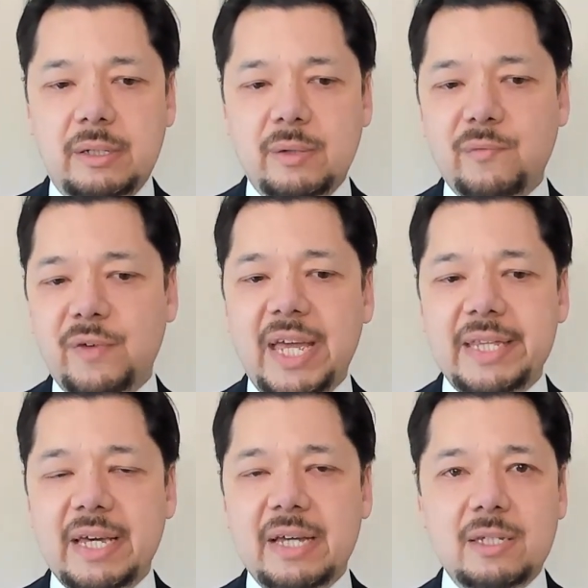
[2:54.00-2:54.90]
convey
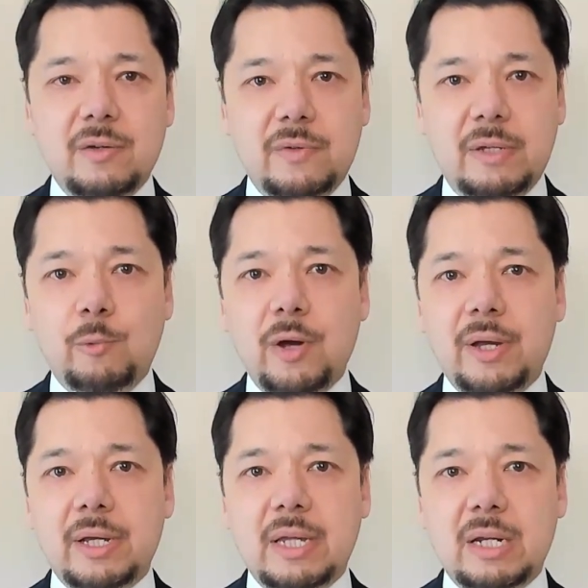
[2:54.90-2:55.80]
the idea of
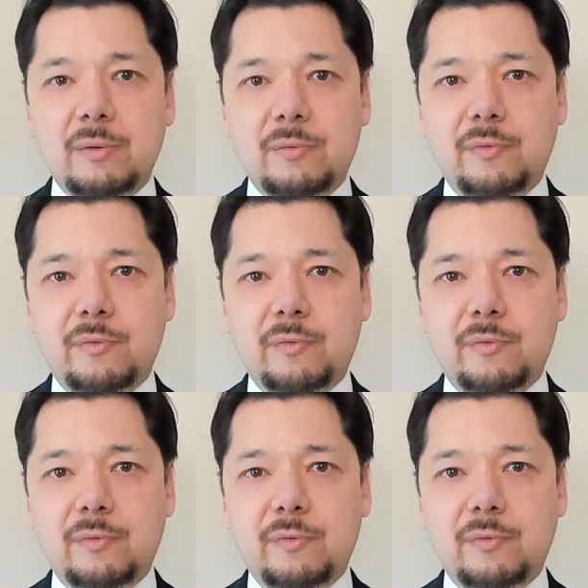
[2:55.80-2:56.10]
wearing a lot of